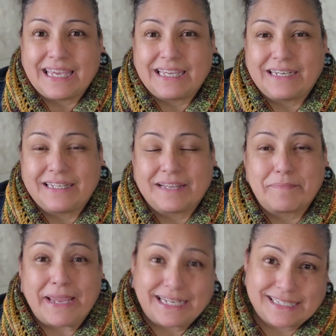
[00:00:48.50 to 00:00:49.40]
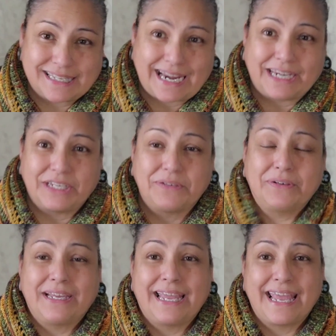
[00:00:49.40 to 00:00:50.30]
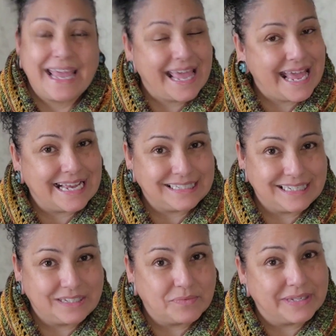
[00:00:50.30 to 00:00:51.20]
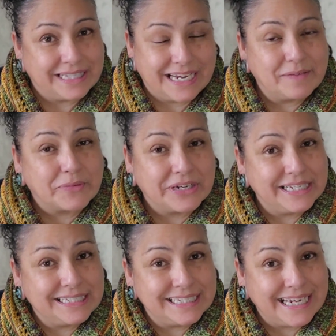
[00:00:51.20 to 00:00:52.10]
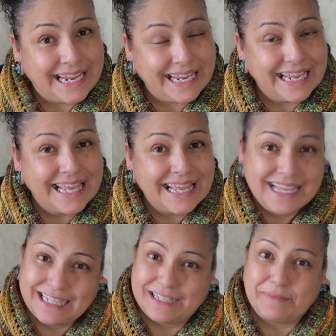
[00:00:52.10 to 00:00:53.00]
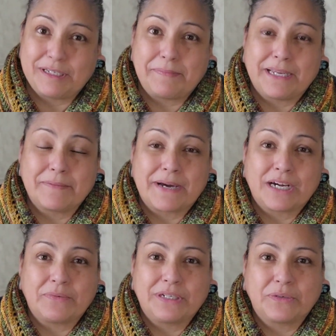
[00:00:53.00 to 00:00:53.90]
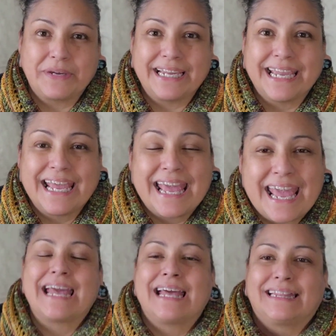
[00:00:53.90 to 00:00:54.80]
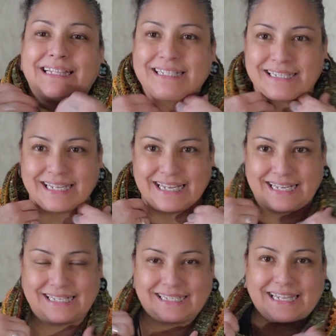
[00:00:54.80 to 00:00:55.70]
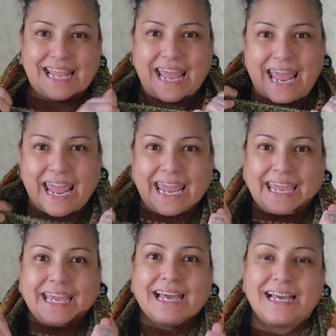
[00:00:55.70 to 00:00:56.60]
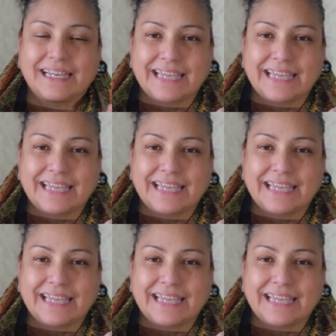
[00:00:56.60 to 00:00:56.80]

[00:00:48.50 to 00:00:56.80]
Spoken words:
the makes that I do, as in the one that I'm wearing today. Let me speak about it real quick. This is a